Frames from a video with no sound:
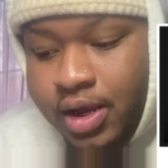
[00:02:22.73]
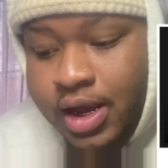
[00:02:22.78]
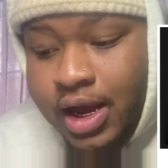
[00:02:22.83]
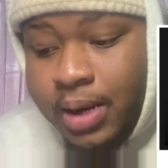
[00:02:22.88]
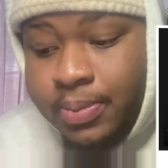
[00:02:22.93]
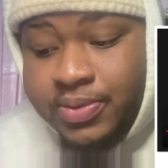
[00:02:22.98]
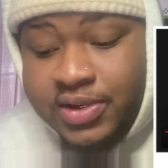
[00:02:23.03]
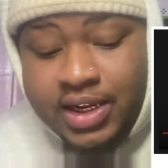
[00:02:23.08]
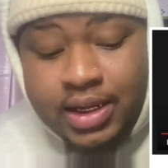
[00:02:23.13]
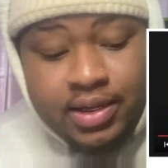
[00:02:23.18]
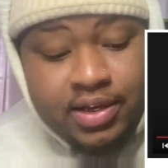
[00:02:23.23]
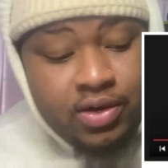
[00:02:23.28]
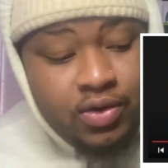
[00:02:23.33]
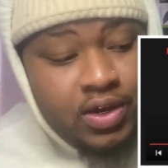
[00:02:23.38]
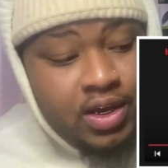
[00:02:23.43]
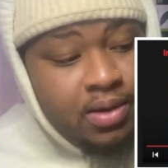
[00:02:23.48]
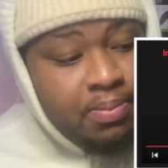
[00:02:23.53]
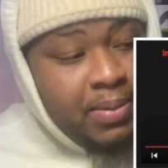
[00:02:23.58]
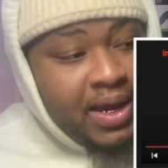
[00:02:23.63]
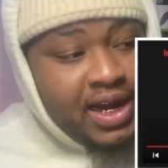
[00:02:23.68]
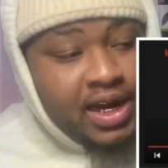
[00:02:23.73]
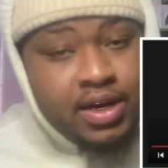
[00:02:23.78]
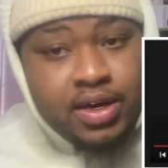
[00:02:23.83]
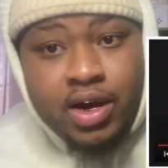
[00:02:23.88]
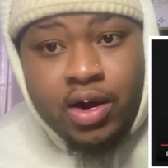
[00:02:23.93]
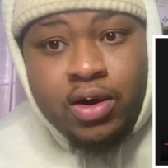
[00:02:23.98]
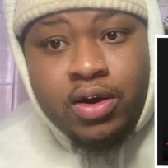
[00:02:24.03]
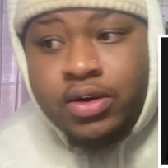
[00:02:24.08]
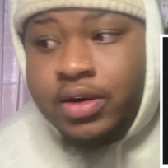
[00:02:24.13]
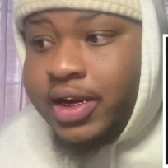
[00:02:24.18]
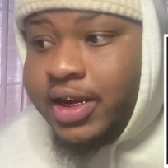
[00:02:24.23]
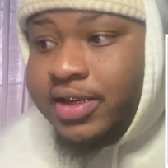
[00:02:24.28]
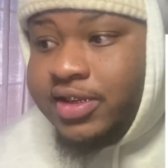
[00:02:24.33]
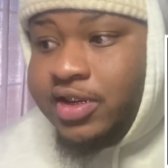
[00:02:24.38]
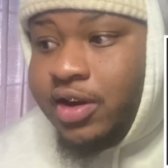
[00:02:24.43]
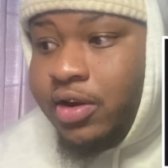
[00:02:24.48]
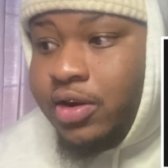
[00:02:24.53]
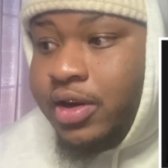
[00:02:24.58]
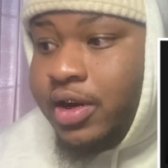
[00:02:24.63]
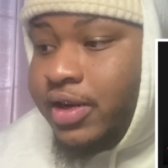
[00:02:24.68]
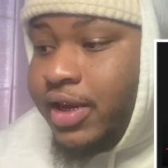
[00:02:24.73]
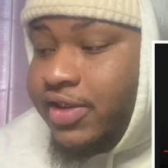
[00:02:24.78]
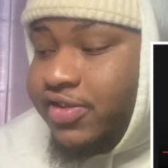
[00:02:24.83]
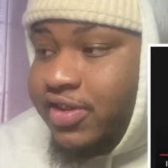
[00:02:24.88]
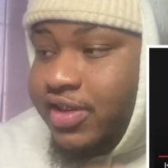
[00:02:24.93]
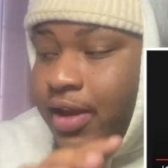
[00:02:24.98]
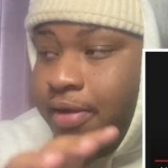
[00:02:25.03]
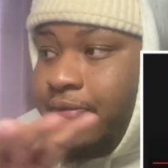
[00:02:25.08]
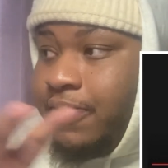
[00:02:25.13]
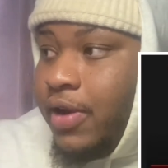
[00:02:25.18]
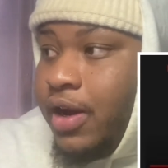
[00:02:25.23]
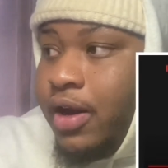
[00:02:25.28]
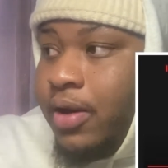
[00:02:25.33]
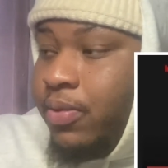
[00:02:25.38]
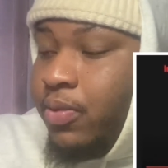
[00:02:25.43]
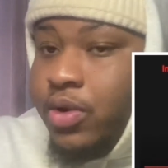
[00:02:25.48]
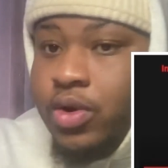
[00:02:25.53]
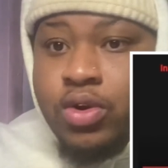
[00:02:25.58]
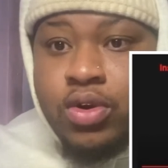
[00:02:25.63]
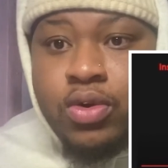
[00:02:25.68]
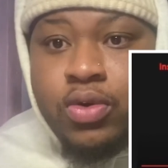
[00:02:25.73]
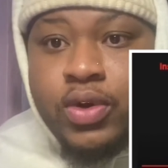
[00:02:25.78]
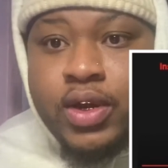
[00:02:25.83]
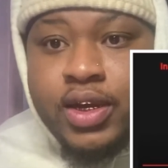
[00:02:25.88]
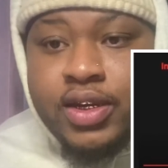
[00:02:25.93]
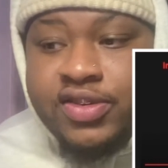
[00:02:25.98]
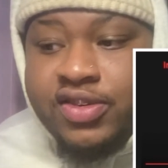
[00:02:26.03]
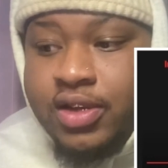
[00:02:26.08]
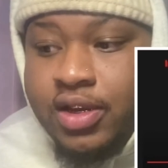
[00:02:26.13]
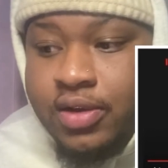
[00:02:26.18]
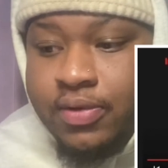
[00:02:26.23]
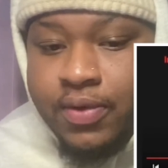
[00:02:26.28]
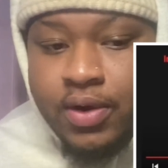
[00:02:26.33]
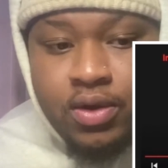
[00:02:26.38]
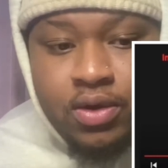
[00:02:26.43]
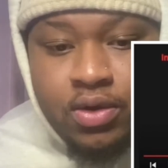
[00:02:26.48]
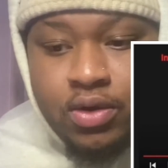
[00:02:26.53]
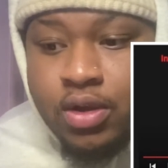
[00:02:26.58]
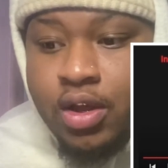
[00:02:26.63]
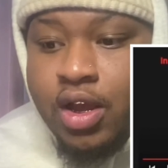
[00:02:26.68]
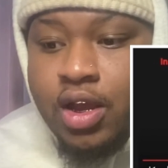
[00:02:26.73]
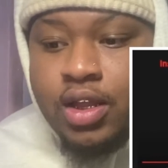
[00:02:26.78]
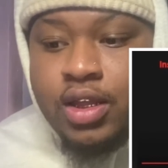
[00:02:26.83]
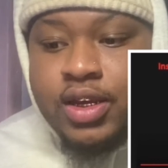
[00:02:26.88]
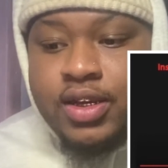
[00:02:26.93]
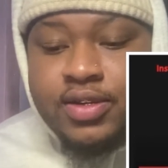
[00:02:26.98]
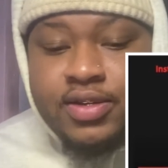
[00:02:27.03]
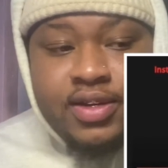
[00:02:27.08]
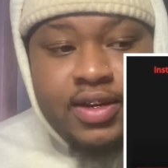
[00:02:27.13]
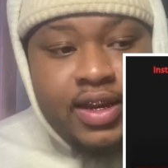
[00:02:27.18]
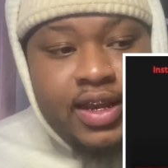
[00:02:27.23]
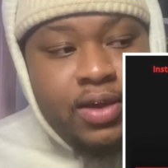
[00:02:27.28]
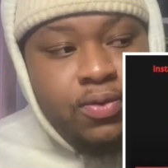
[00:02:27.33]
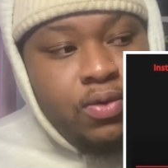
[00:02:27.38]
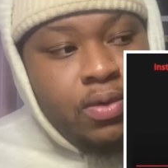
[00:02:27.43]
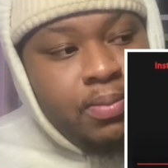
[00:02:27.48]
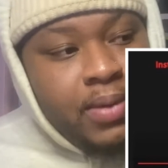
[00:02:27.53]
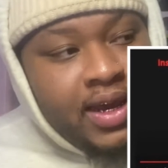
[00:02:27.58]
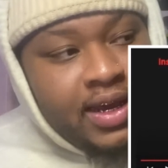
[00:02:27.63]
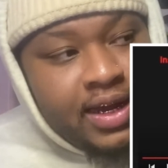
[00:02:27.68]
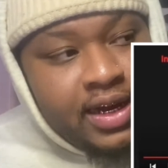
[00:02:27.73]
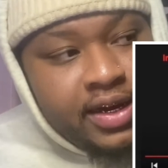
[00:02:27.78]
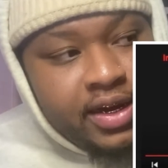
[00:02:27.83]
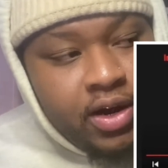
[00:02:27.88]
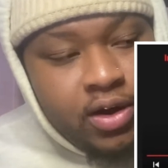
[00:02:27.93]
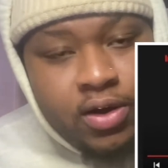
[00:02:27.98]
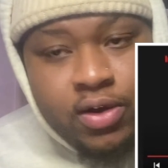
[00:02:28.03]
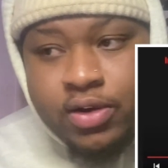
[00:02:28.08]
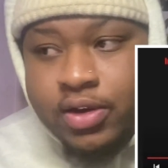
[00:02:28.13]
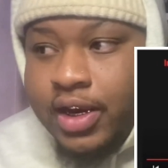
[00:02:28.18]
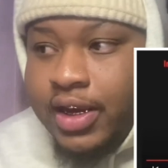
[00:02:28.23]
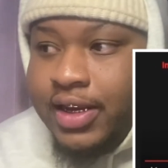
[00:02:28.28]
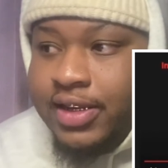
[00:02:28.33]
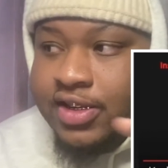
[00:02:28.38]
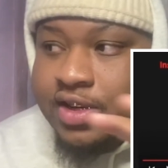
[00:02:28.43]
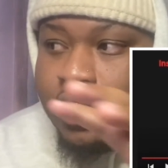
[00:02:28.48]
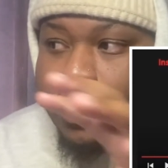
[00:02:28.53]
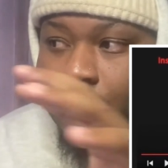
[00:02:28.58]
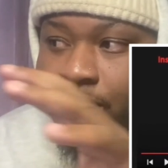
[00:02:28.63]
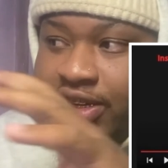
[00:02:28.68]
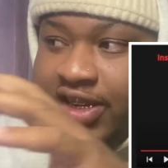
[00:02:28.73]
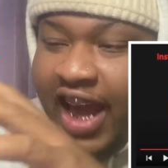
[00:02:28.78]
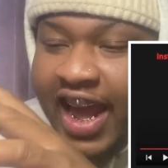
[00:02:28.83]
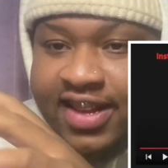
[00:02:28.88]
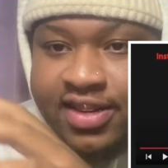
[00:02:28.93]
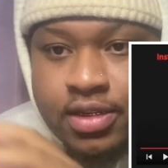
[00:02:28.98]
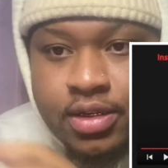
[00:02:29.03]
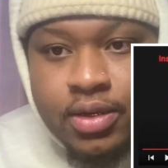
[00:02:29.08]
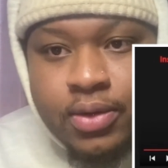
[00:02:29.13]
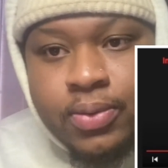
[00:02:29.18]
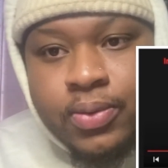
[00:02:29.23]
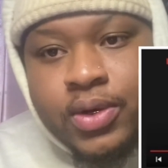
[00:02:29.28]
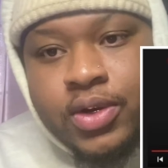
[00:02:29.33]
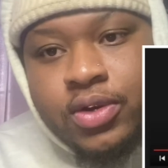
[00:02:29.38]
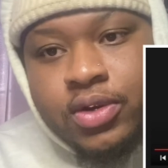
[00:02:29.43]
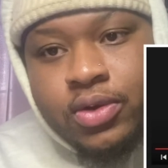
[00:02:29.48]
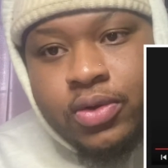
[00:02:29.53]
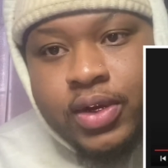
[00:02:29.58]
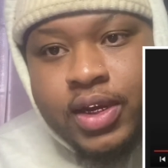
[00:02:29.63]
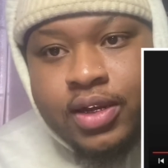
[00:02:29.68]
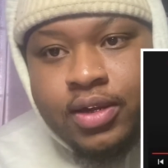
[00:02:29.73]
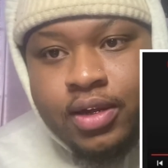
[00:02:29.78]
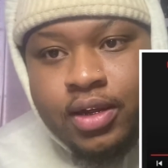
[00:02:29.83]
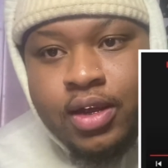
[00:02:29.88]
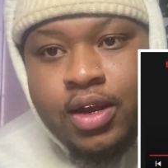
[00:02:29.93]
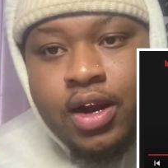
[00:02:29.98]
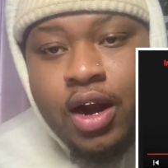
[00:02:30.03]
I'm telling you, he'll make a nerd nigga turn to Stefan real quick. Steve Urkel. Listen, he will make a nerd nigga turn gangster real quick.